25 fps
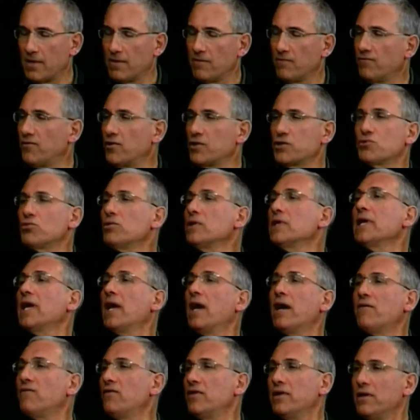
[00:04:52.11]
Virtually
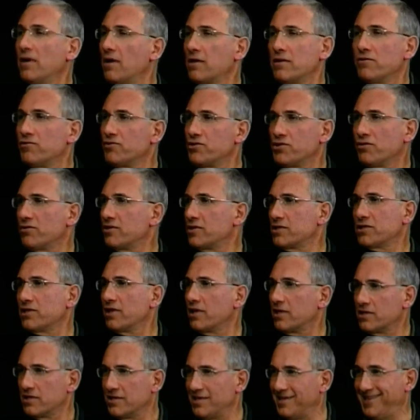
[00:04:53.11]
every other
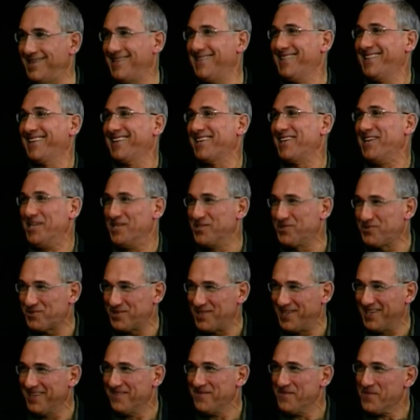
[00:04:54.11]
jurisdiction in the
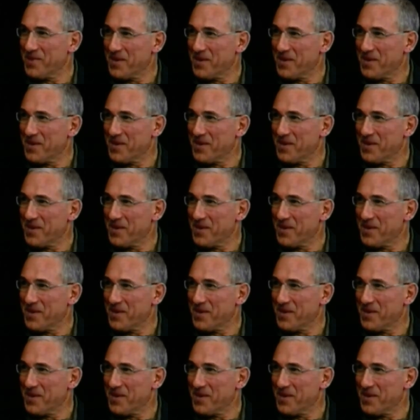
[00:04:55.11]
country